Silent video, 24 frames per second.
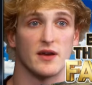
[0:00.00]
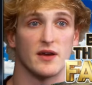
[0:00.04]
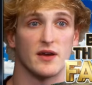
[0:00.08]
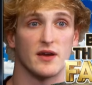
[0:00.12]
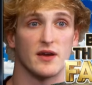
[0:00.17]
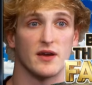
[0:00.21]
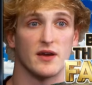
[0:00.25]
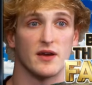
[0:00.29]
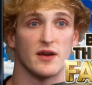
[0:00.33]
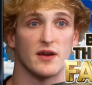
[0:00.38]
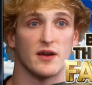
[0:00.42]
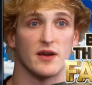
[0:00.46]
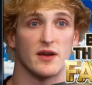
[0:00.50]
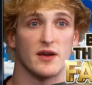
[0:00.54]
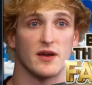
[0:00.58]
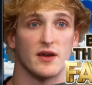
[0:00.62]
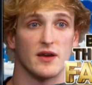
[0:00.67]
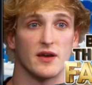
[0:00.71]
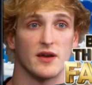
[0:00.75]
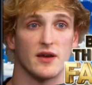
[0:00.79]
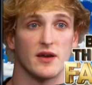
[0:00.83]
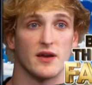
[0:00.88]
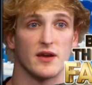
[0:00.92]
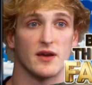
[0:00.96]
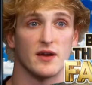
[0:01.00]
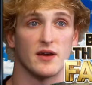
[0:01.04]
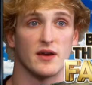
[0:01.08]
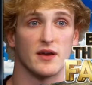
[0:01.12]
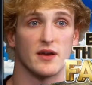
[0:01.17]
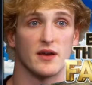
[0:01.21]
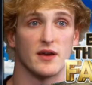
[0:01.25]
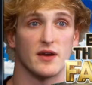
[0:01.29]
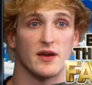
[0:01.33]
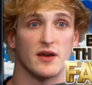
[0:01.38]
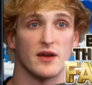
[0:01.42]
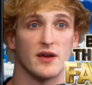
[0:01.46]

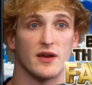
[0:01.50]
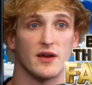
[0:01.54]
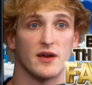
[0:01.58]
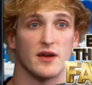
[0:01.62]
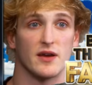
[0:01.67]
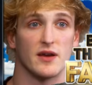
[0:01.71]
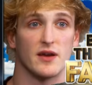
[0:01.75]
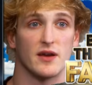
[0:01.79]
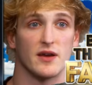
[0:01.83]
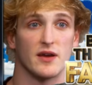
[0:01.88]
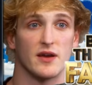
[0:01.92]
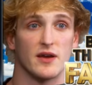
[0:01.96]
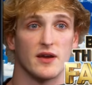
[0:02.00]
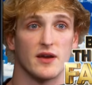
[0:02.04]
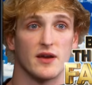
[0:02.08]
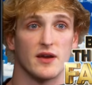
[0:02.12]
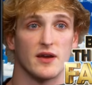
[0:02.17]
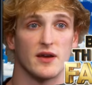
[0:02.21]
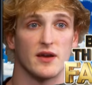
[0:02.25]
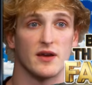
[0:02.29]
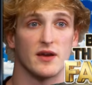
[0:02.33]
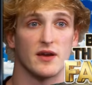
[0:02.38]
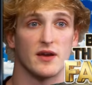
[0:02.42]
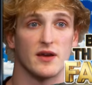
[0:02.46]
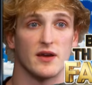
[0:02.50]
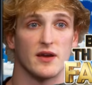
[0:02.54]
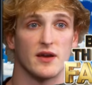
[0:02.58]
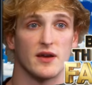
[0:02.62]
(not speaking)